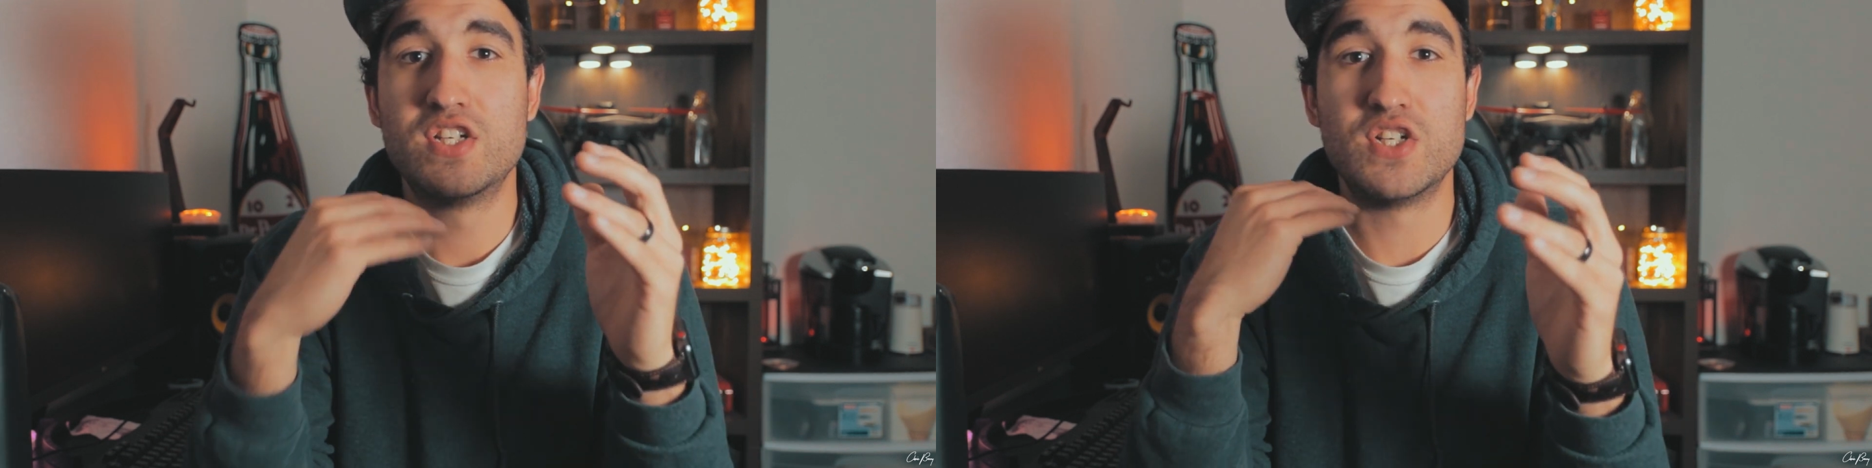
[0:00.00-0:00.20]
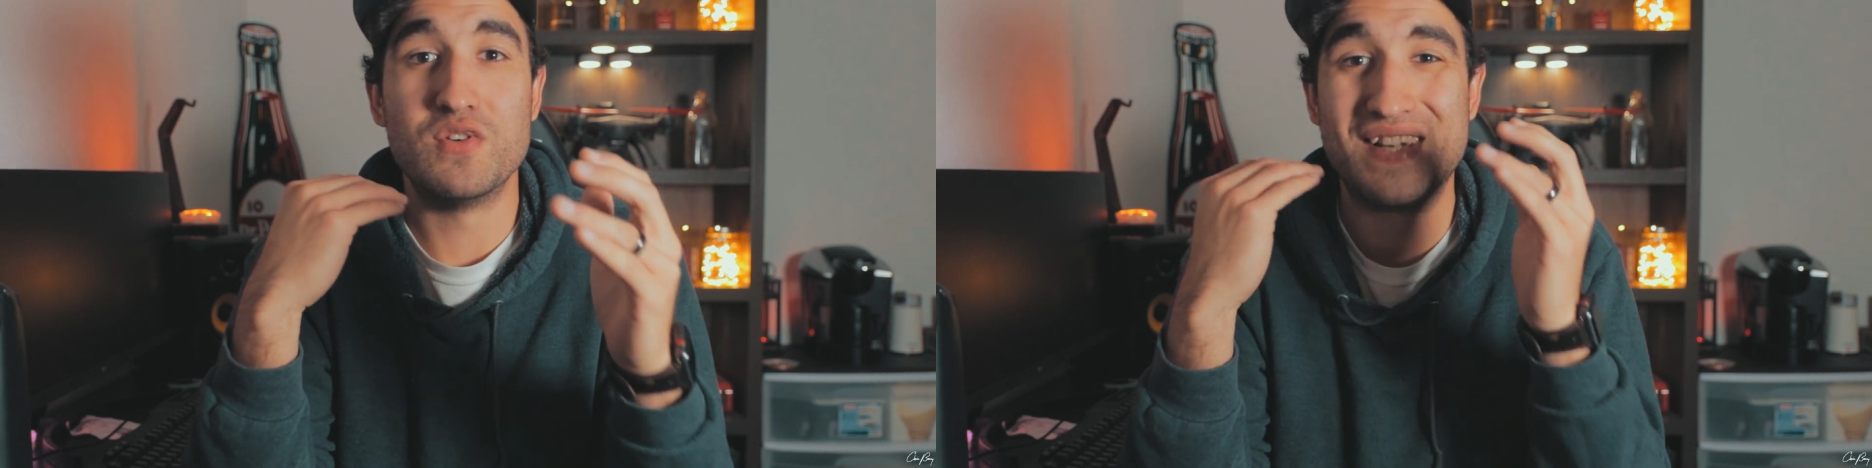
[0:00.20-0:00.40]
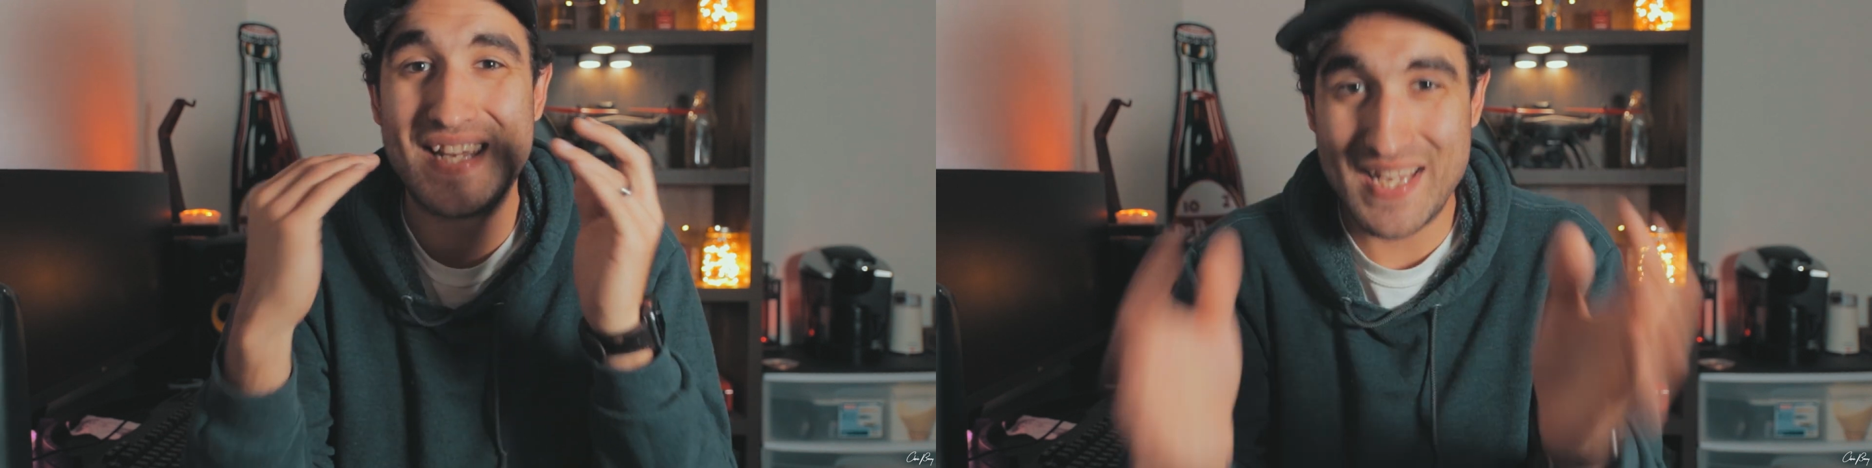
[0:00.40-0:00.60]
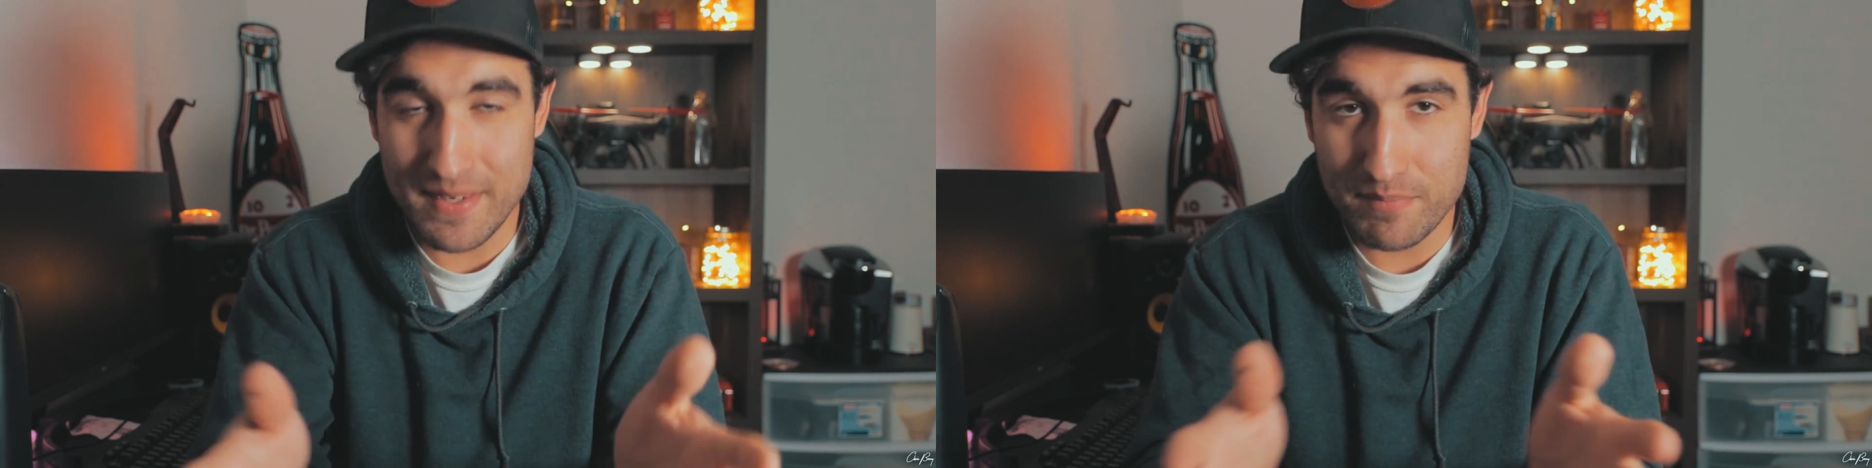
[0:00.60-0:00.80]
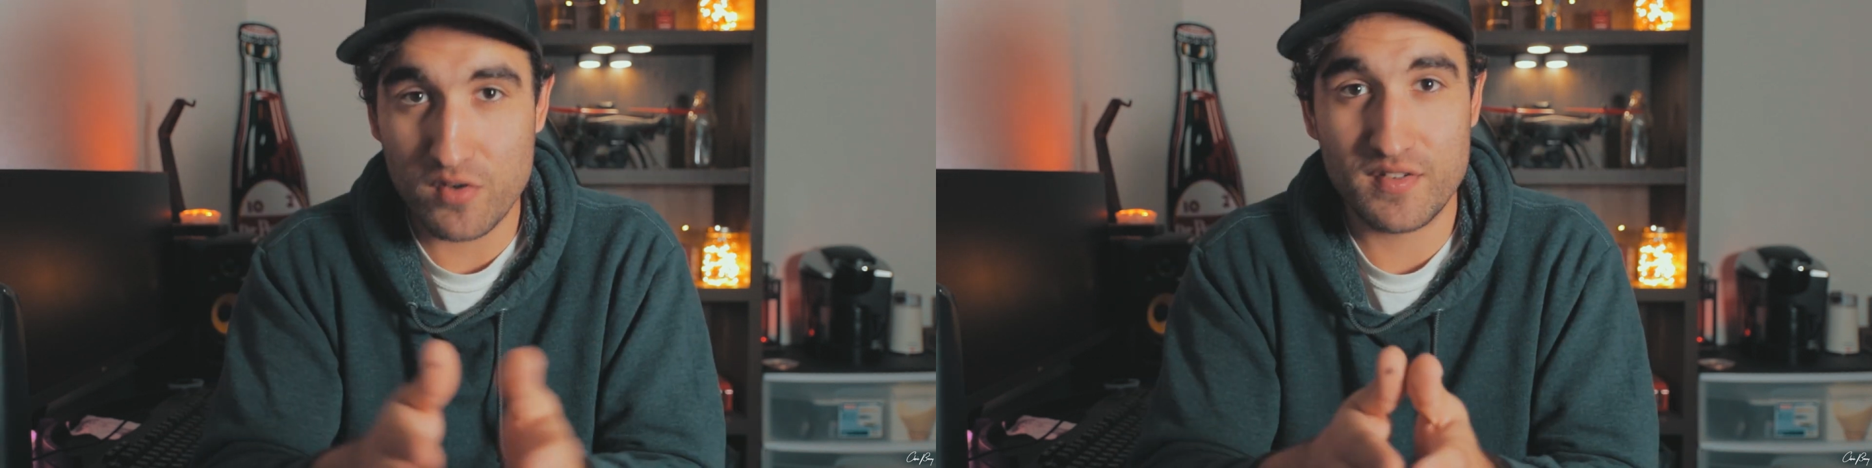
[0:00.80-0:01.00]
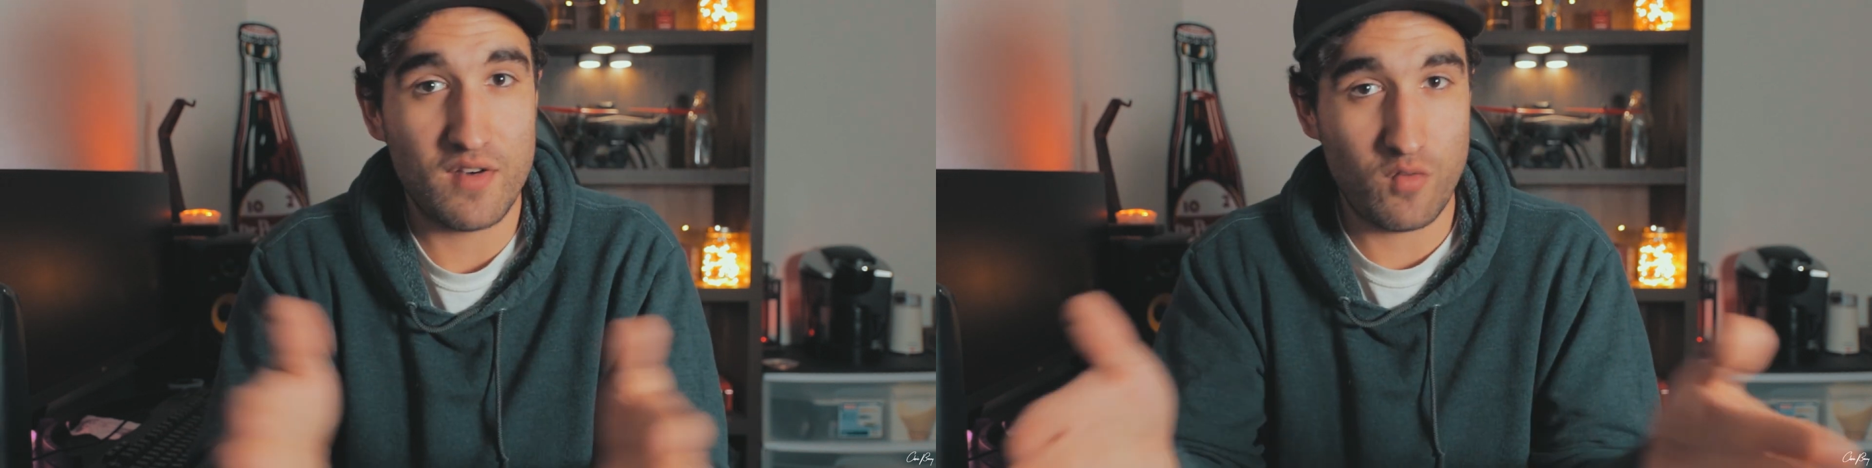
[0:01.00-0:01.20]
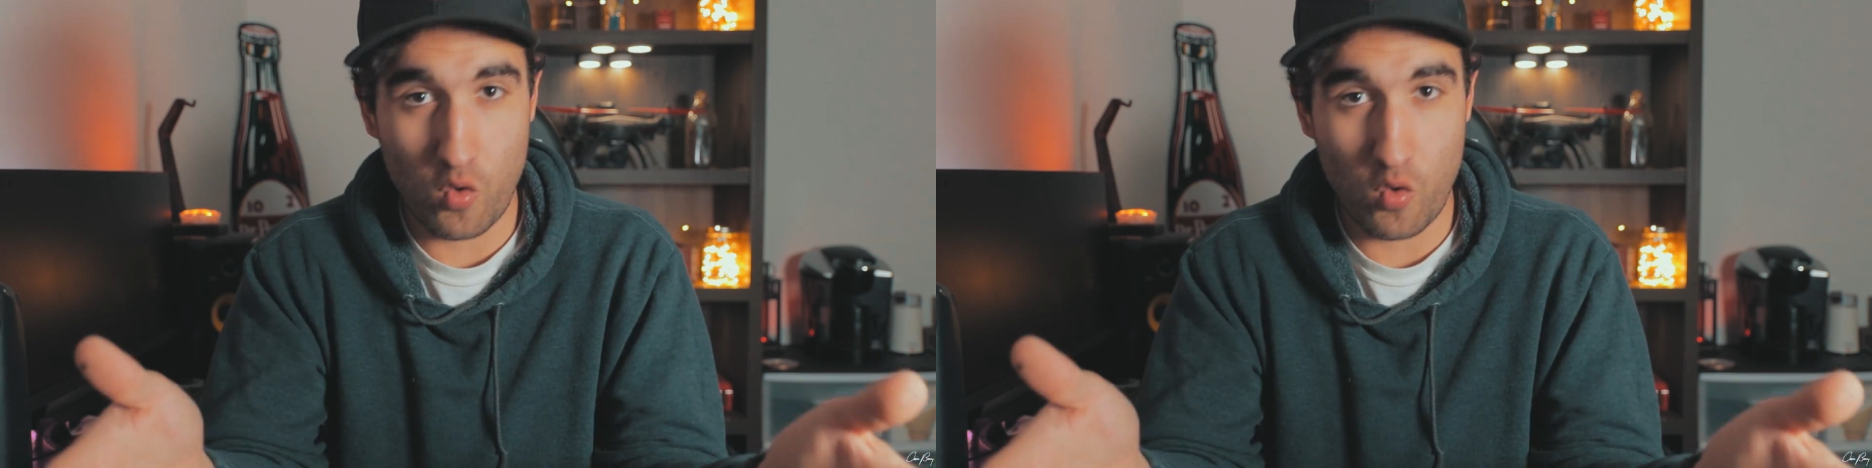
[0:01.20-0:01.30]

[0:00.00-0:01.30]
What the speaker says: to keep yourself